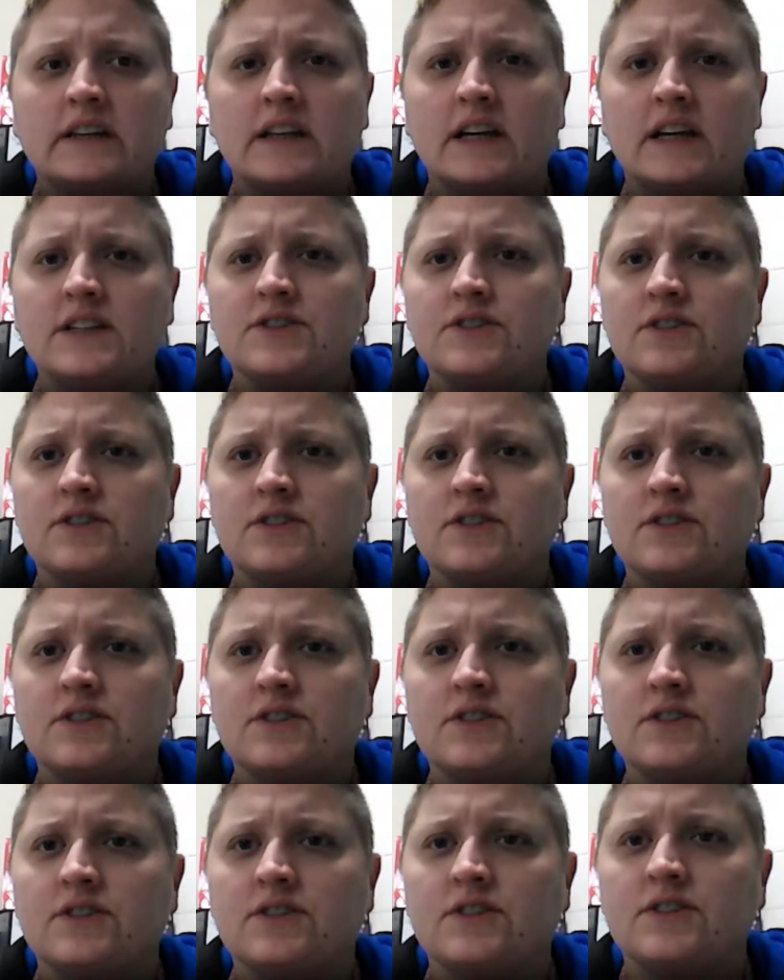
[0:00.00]
let's look
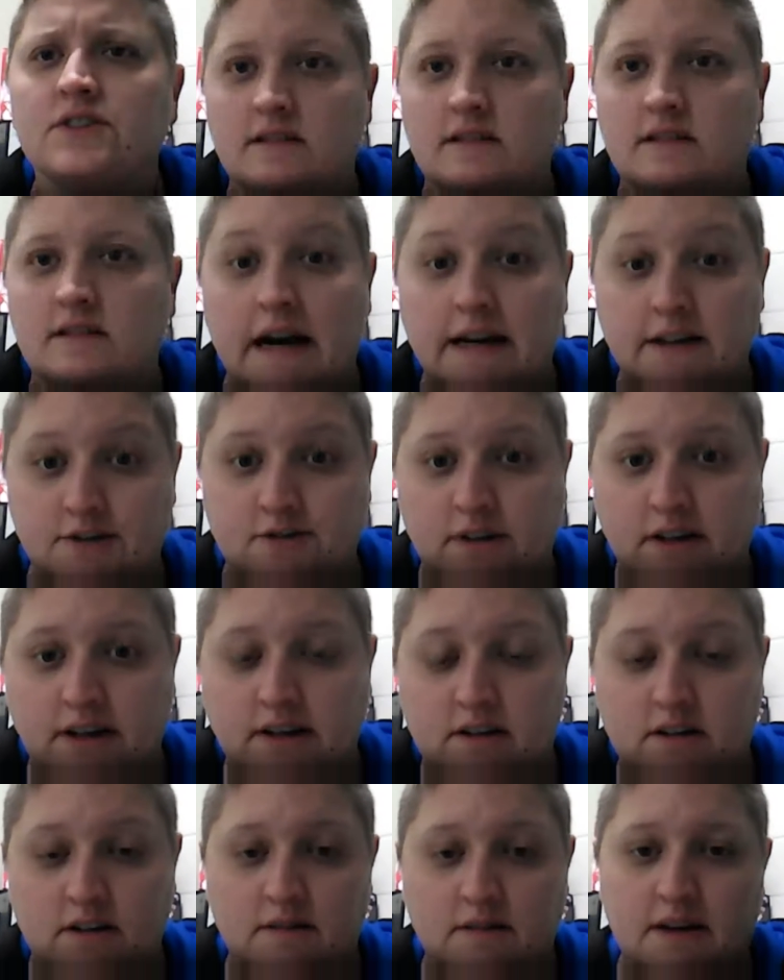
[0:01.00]
at my
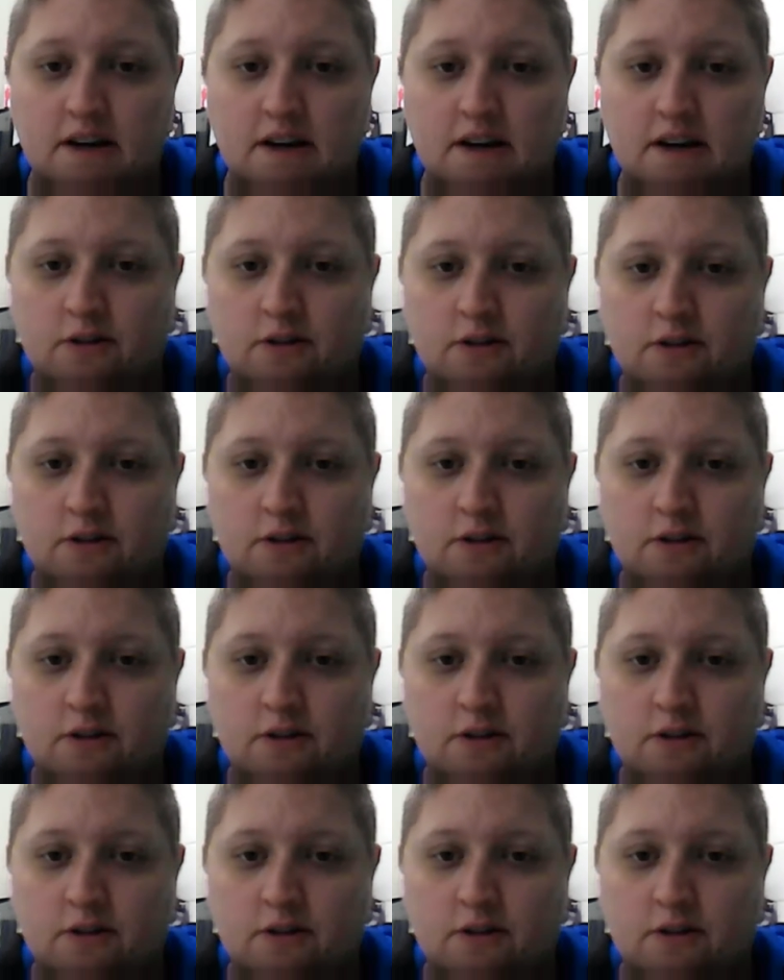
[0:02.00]
screen on my other